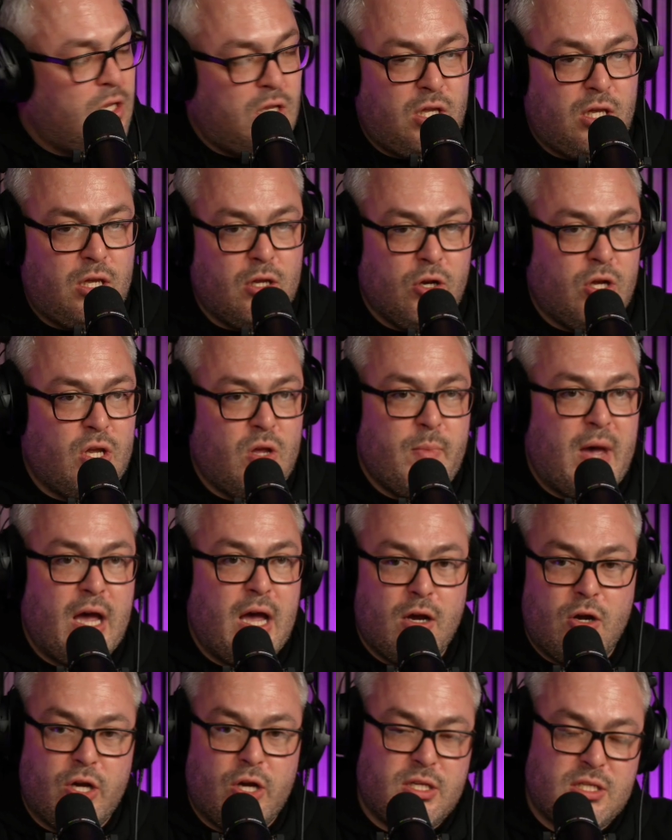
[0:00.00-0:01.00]
You might
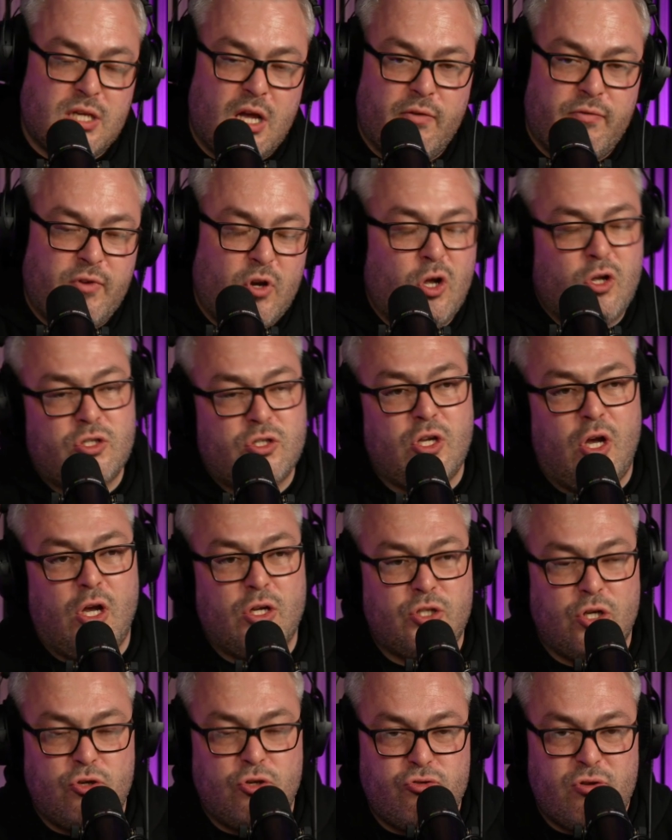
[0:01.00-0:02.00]
have got yourself in all
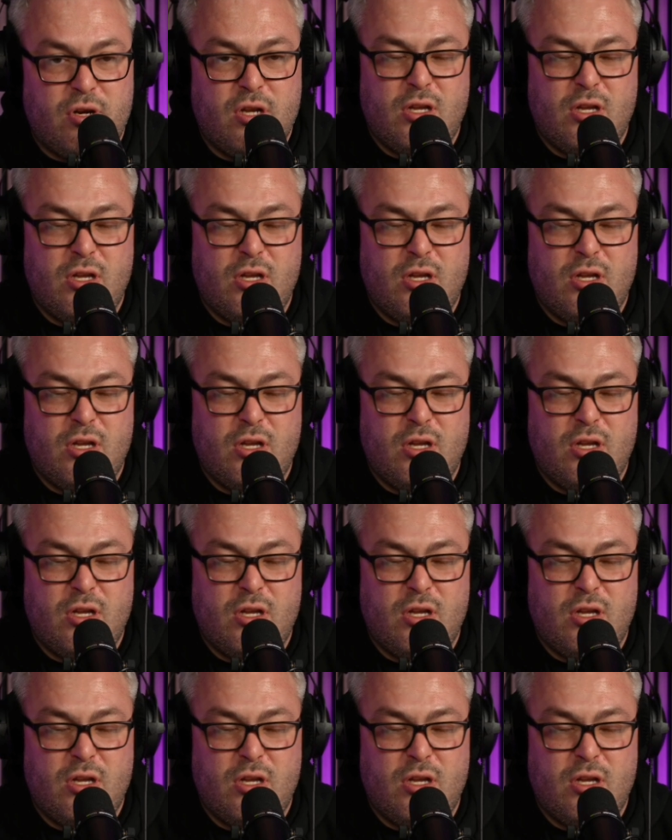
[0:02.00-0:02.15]
sorts of...